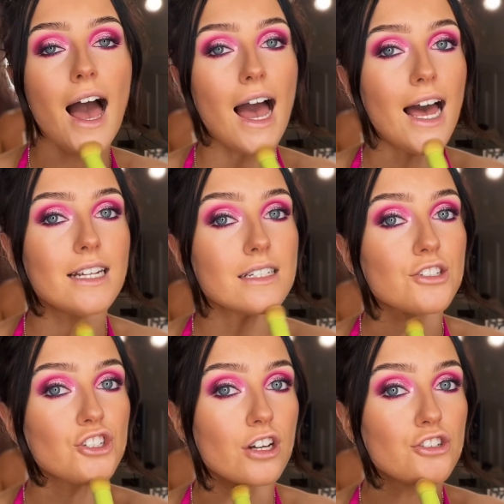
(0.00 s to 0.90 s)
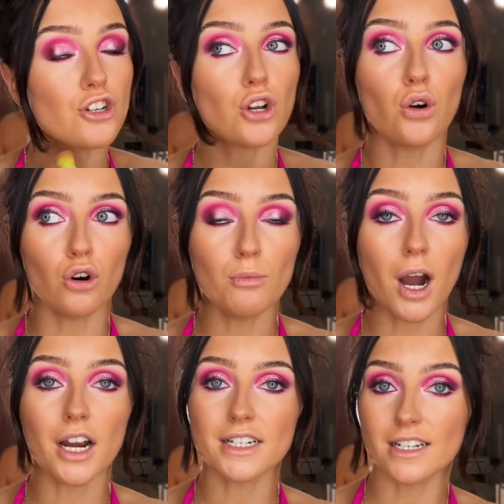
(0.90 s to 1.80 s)
and Judge
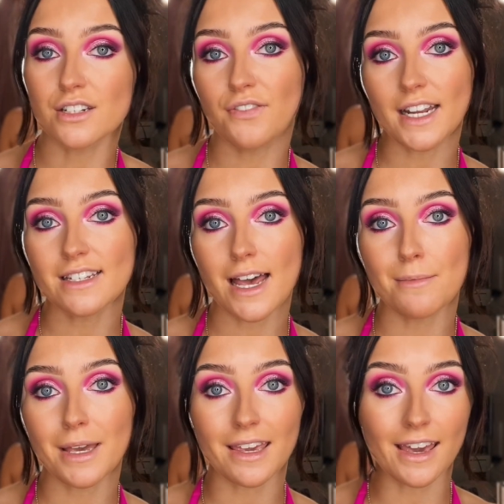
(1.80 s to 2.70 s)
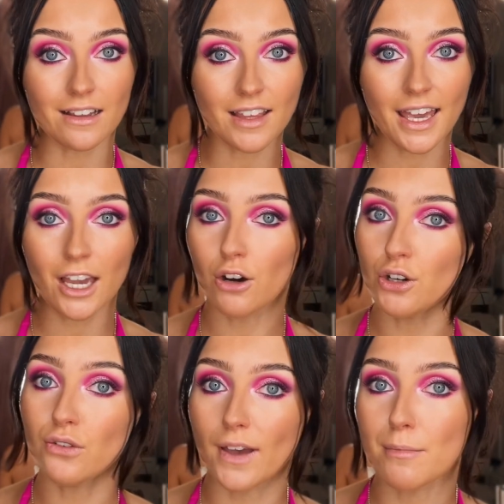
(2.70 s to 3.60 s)
Gollmar did find him guilty on
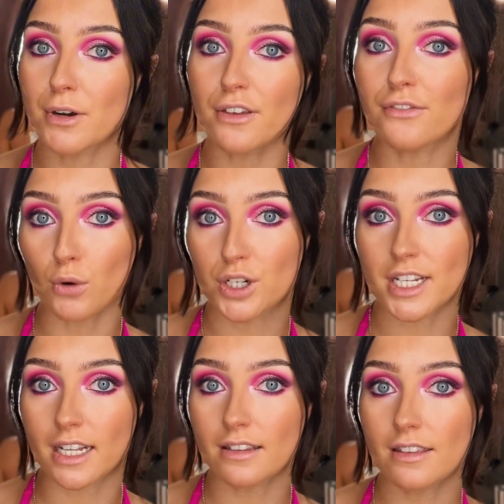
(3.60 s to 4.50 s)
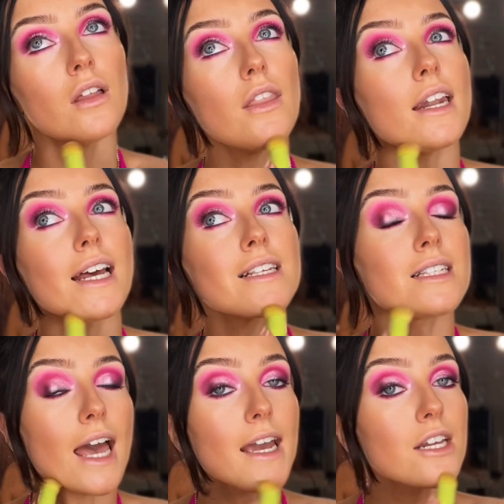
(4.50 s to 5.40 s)
November the 14th. Then a
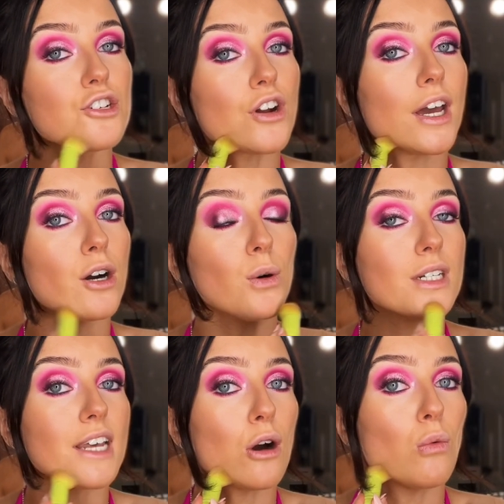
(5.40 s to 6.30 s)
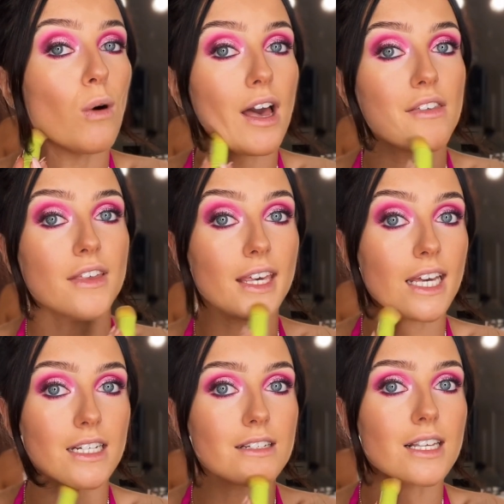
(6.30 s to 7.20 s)
second trial dealt with
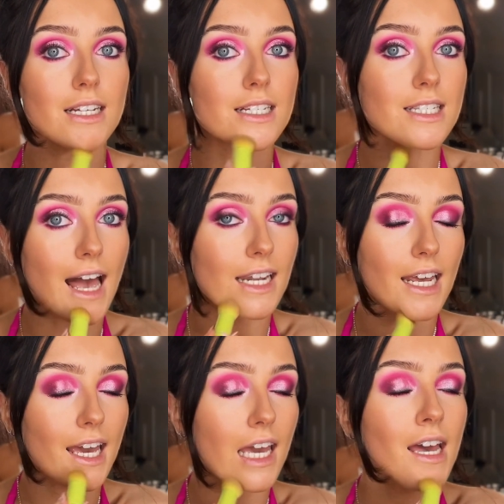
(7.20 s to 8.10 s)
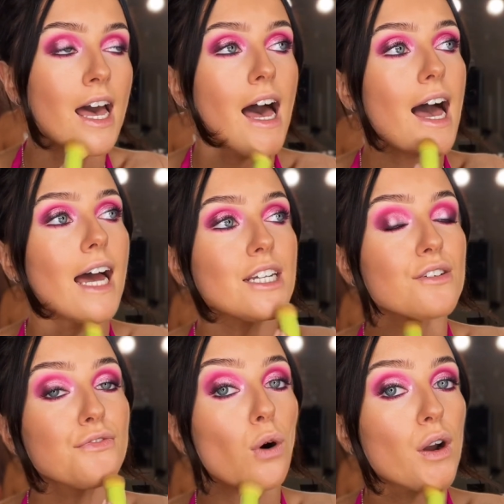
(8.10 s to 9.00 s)
Geden's insanity and
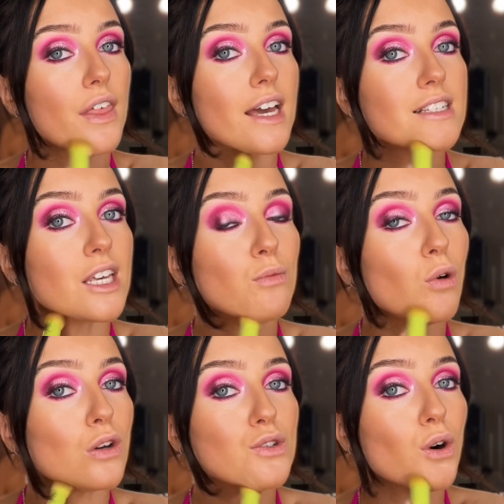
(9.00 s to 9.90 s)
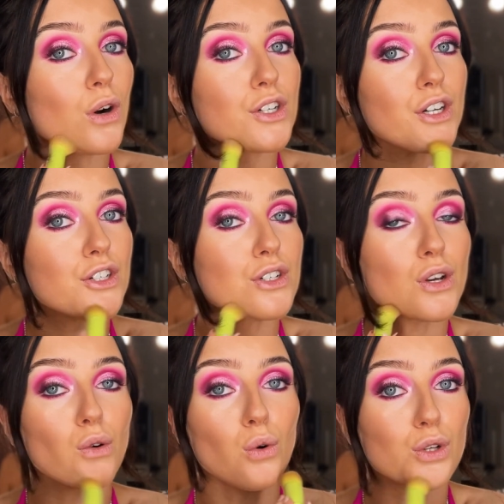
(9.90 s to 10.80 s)
for this he was ordered to
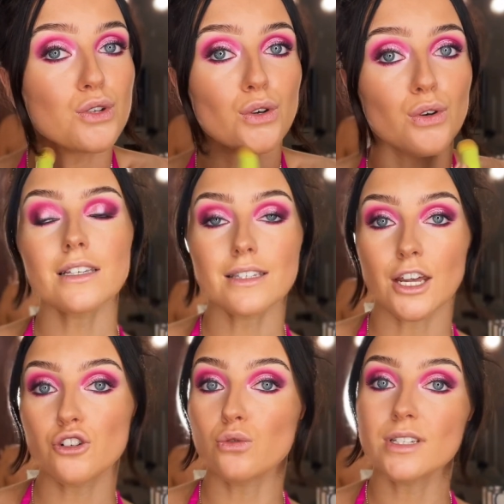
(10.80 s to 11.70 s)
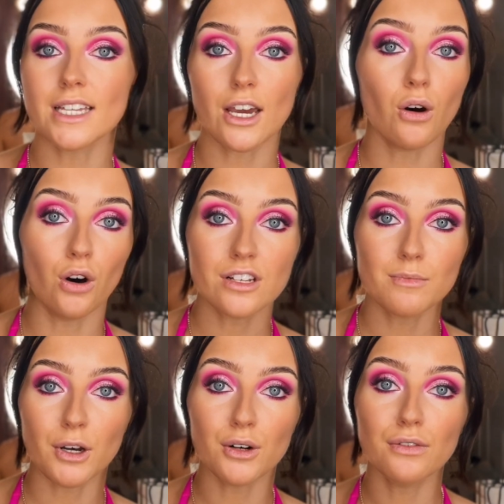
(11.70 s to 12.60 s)
go to Central State
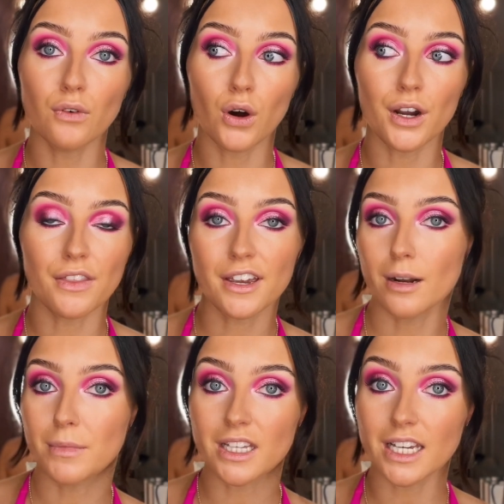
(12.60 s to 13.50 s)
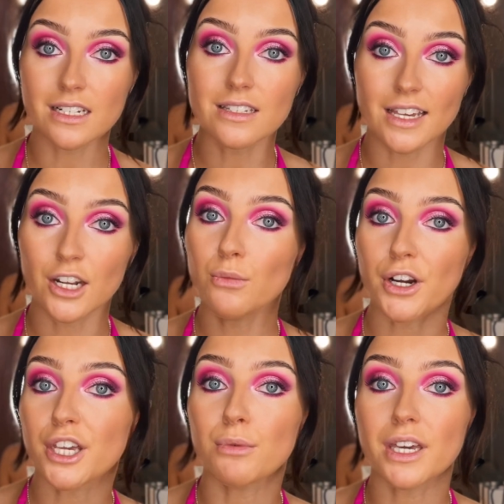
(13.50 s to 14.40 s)
Hospital for the criminally insane where
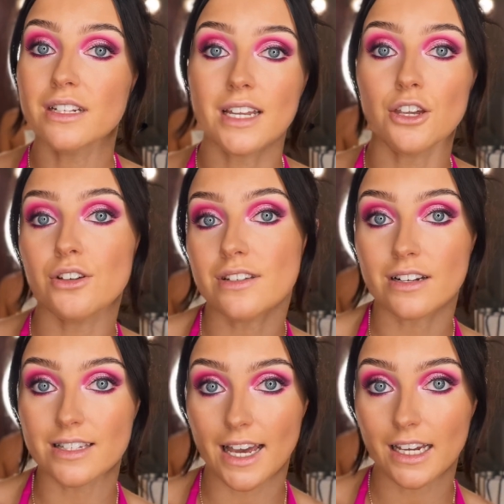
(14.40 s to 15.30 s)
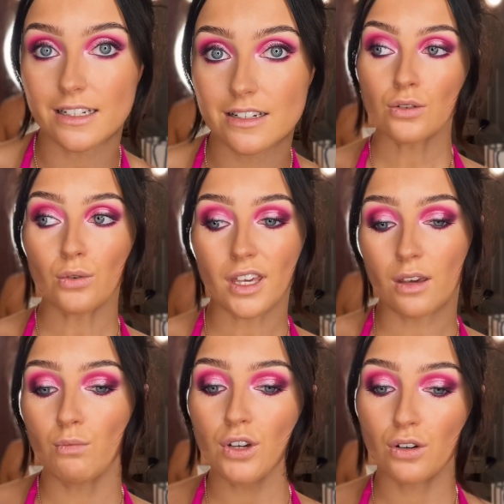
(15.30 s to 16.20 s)
he would continue to reside. So
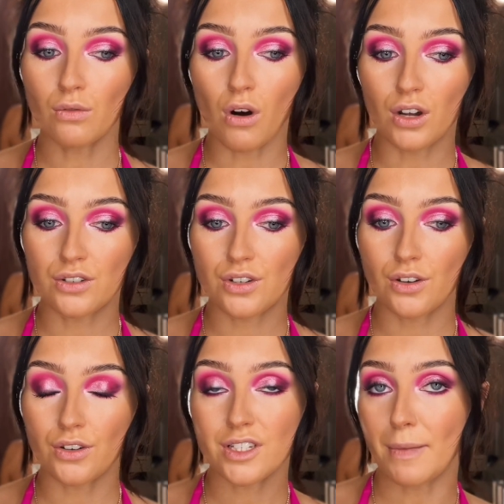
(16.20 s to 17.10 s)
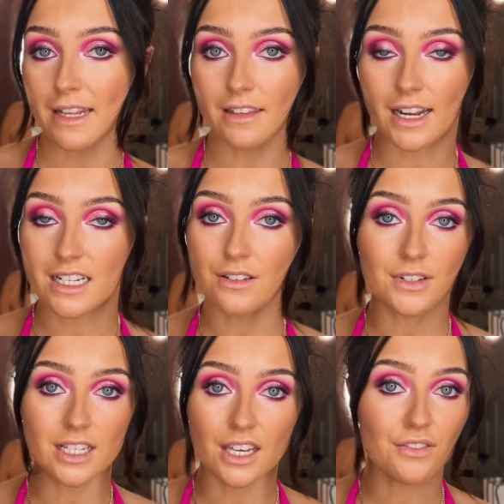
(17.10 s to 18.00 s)
Geden would go on to spend the rest of
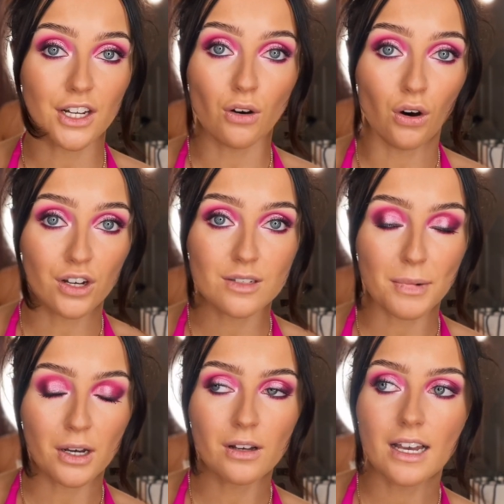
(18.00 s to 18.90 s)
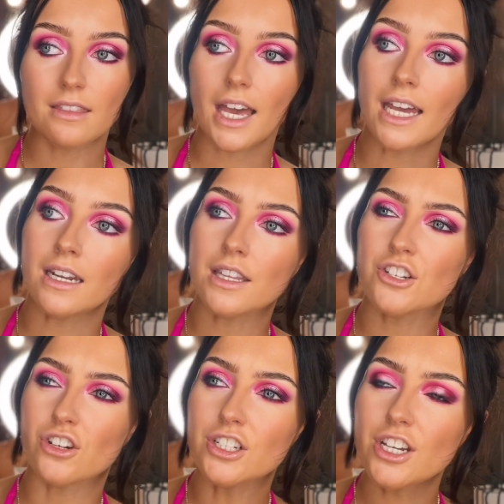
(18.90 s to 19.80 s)
his life in hospital and then the
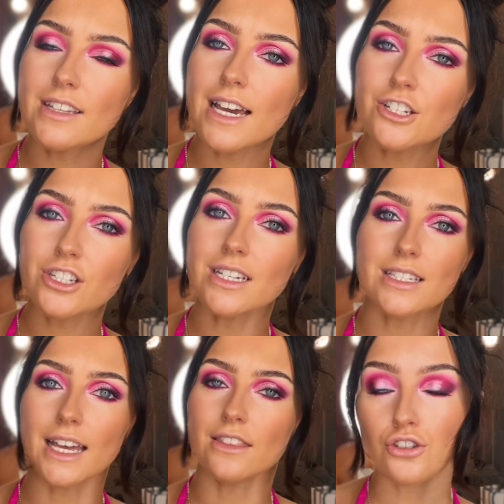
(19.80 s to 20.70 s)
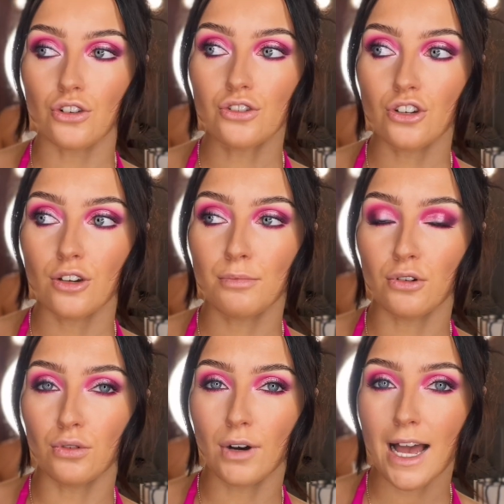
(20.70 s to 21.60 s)
judge had actually said that due to
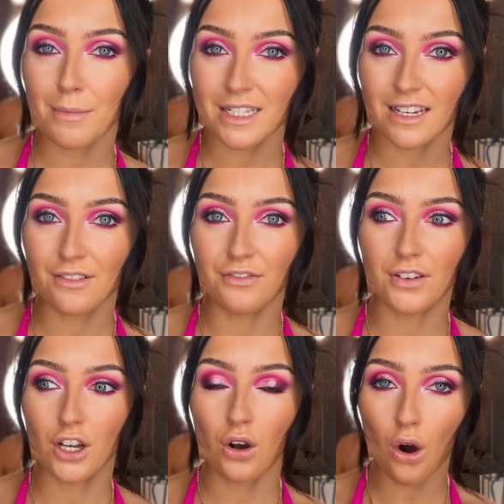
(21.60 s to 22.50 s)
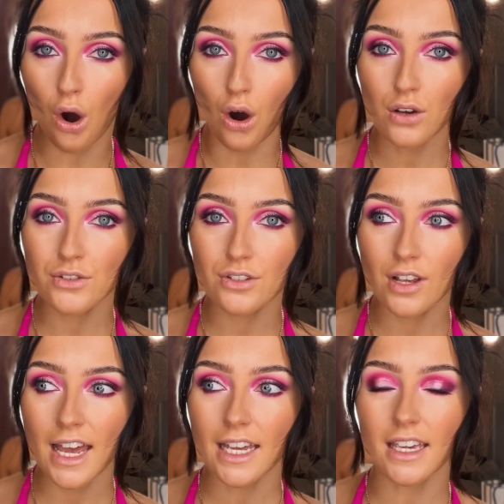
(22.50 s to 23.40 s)
prohibitive costs
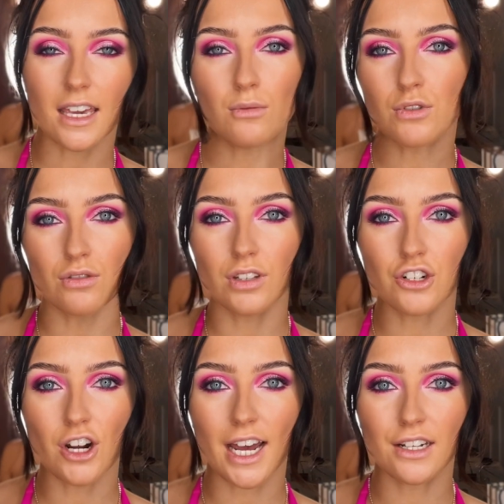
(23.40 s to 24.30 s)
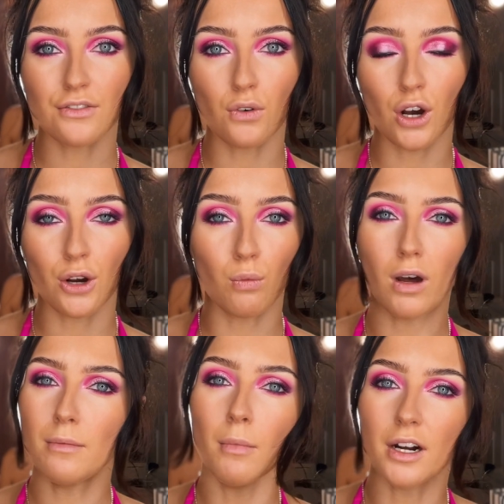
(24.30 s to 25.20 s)
Gein was only tried for
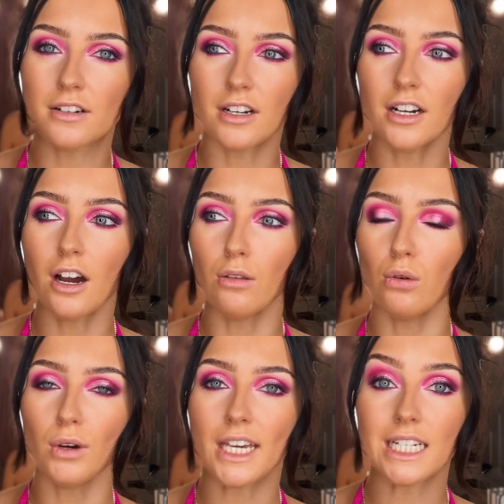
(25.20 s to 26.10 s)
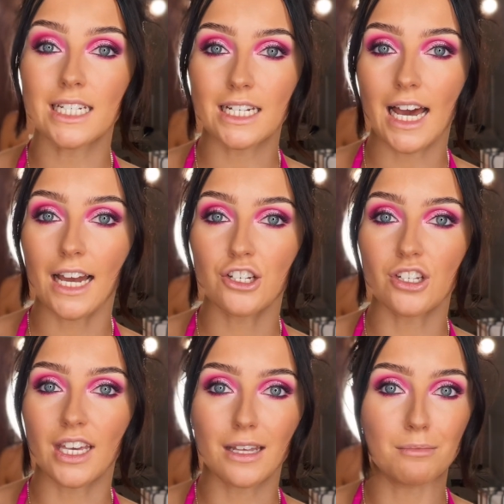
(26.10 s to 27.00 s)
one murder, although he did
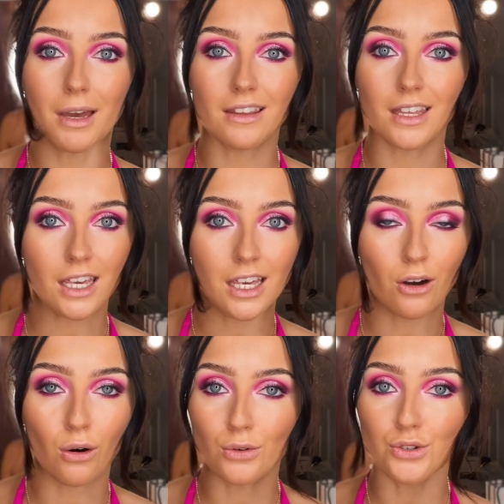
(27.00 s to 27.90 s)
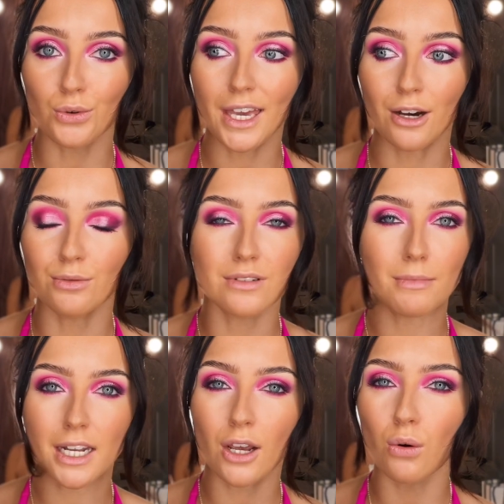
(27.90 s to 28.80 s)
actually admit that he also killed
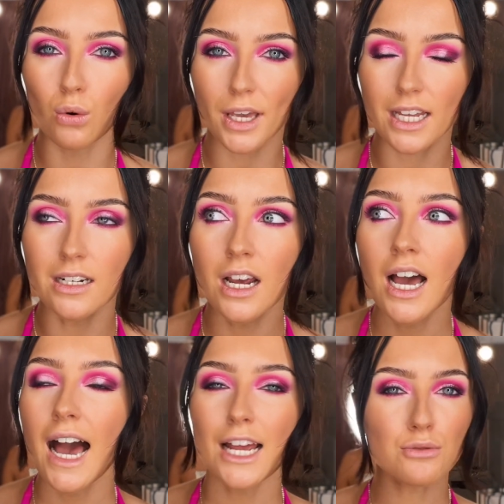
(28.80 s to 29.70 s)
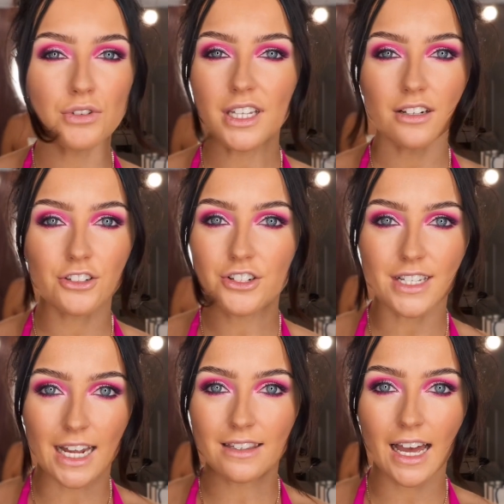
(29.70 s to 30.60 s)
Mary Hogan. I don't really
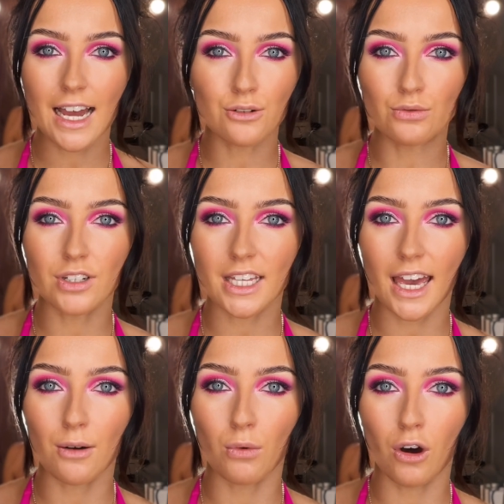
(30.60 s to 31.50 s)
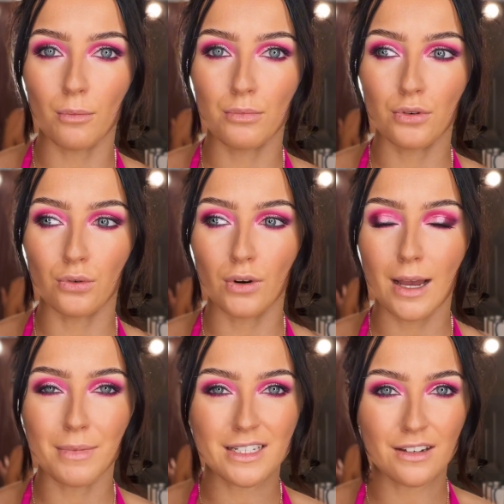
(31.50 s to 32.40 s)
understand that. I don't really get what
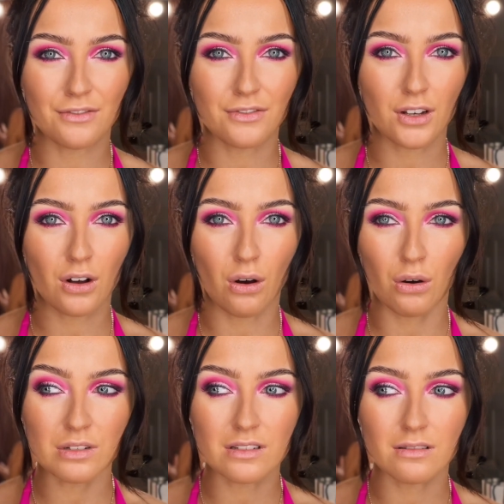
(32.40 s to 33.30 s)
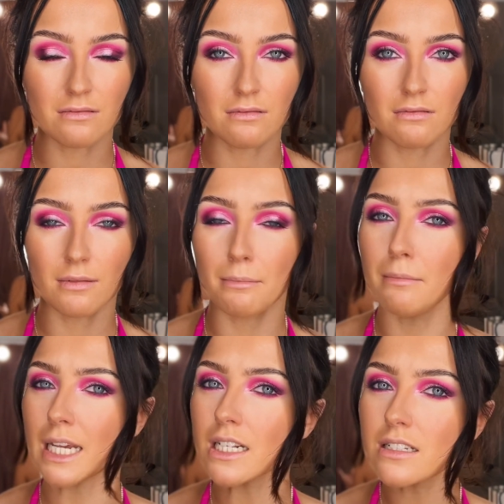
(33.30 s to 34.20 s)
prohibitive costs
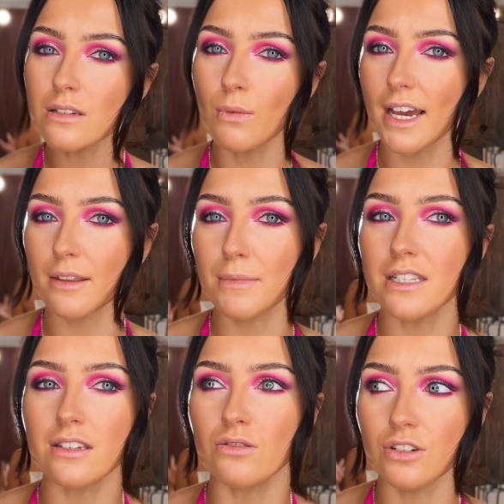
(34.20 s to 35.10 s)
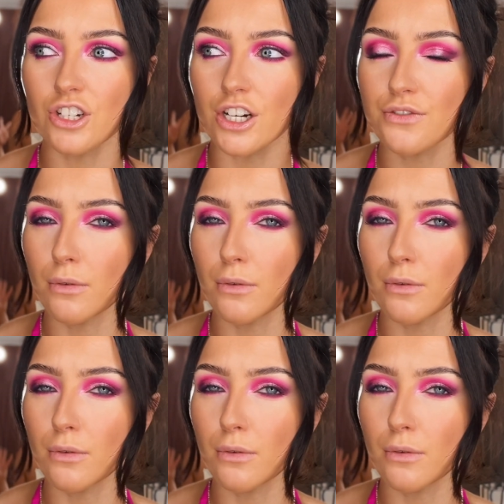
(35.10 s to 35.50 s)
means and why it means he's only charged for